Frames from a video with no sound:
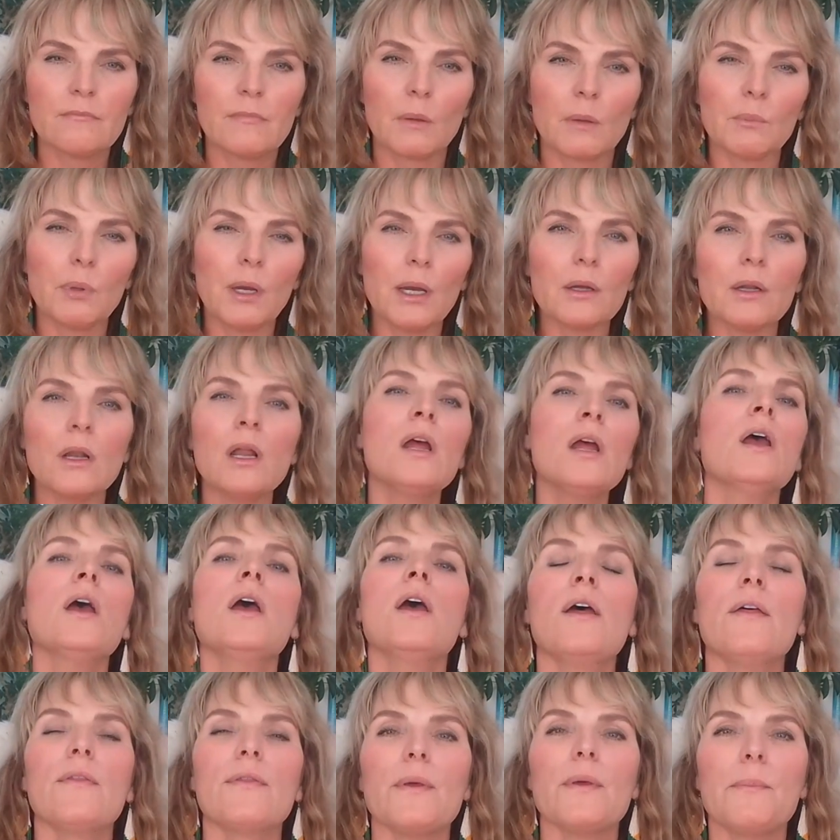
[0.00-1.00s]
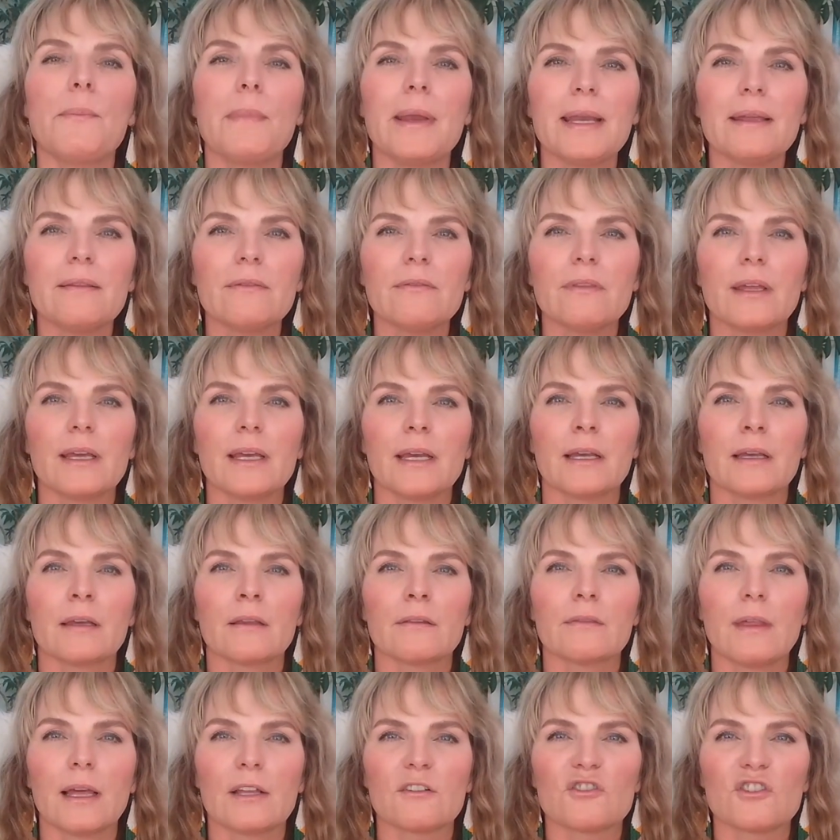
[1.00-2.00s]
But the main thing
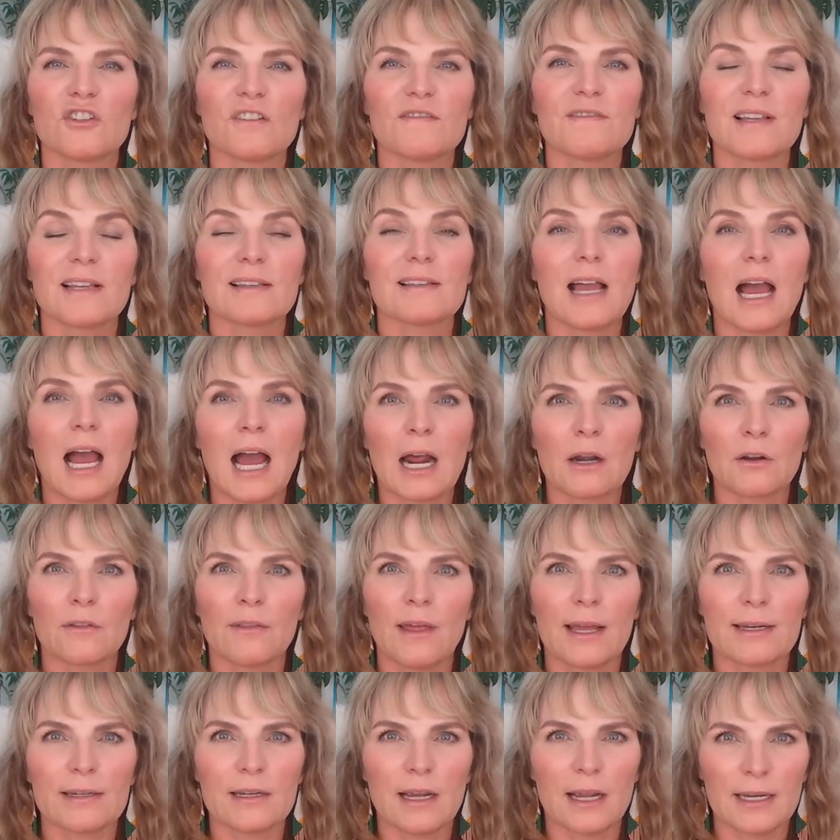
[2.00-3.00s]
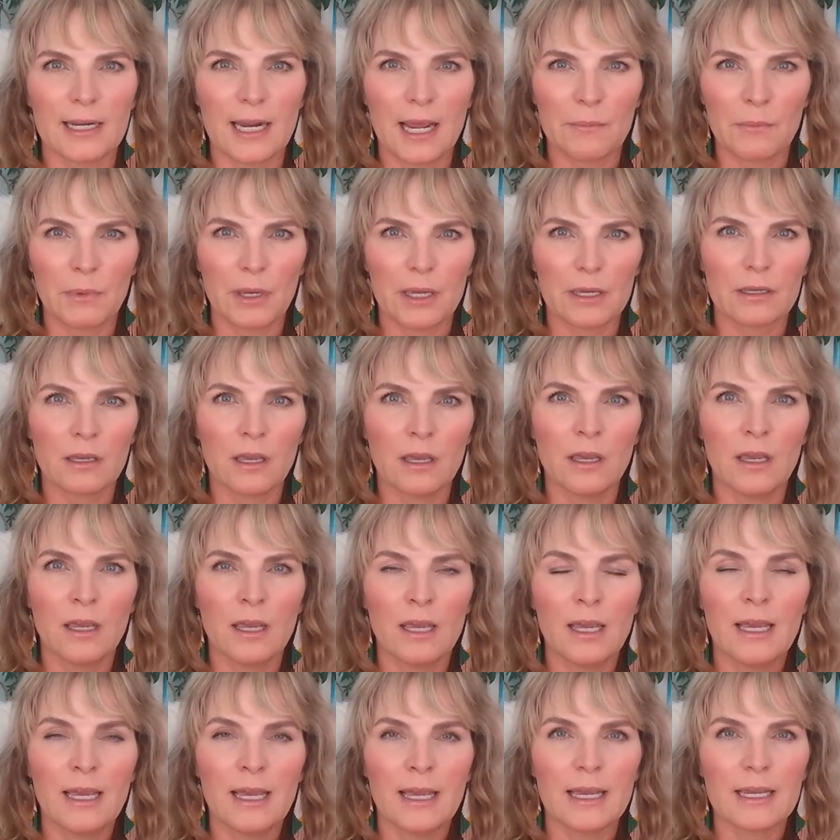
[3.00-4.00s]
that shifts us out of that dynamic
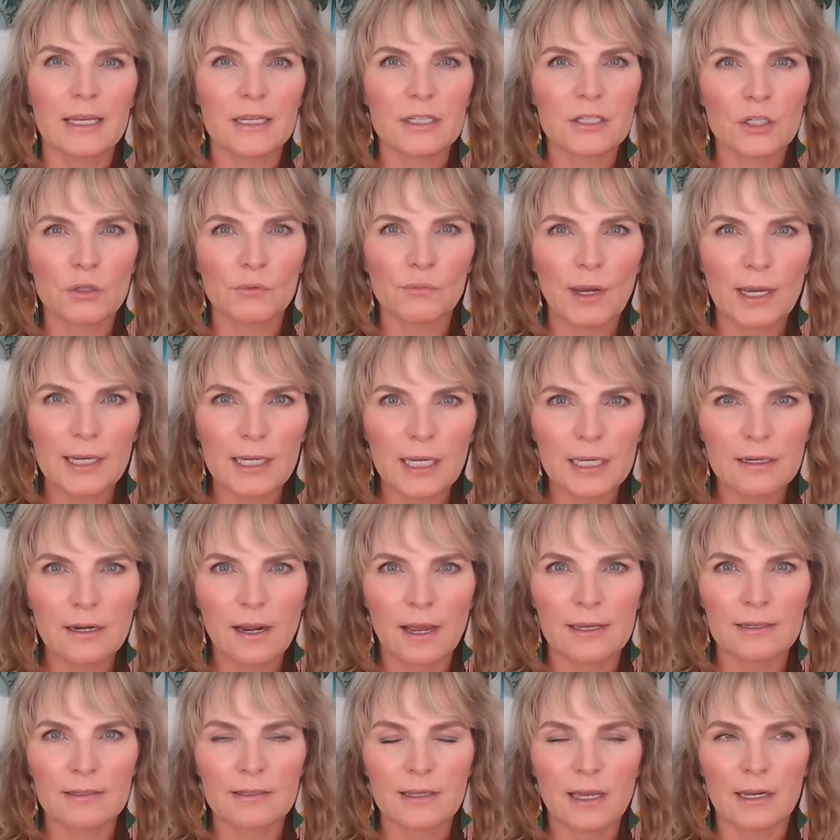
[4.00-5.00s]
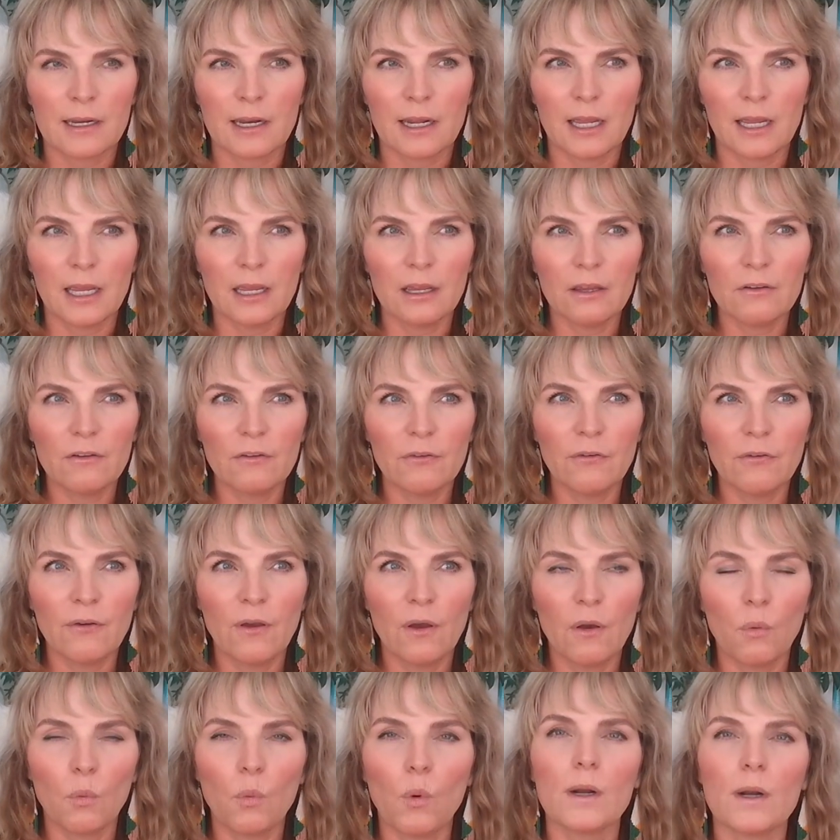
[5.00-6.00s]
is to recognize that if
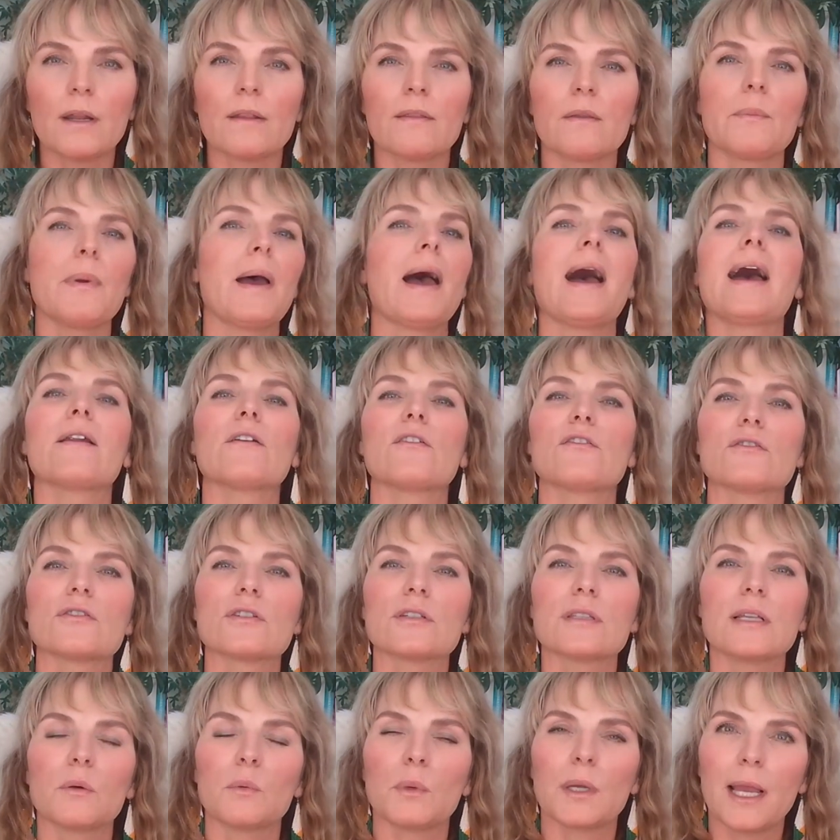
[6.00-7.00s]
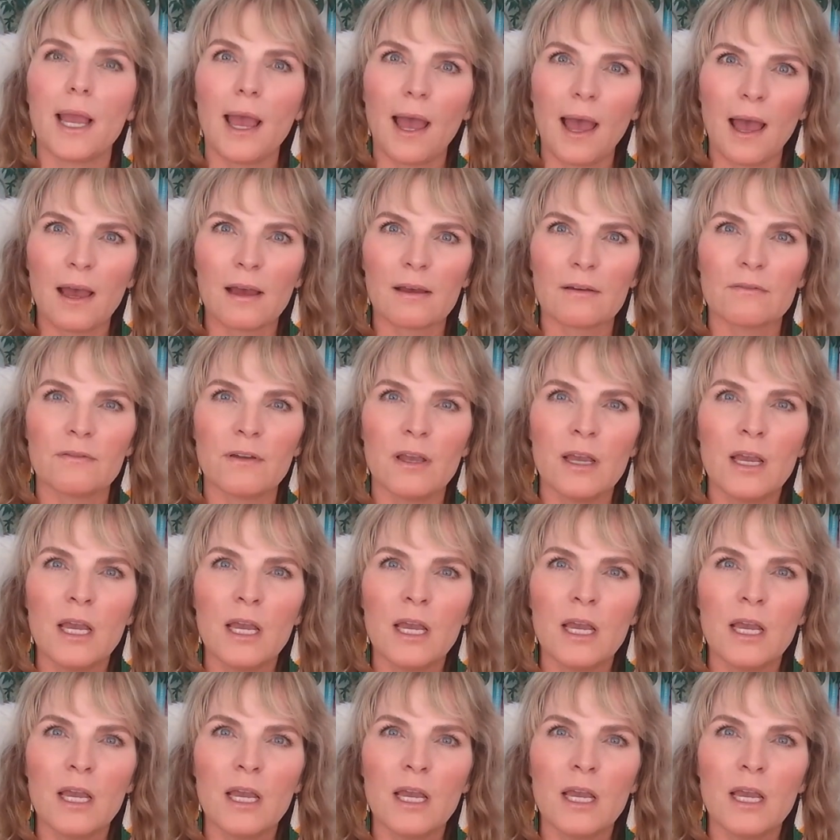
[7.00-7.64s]
one of the patterns that we have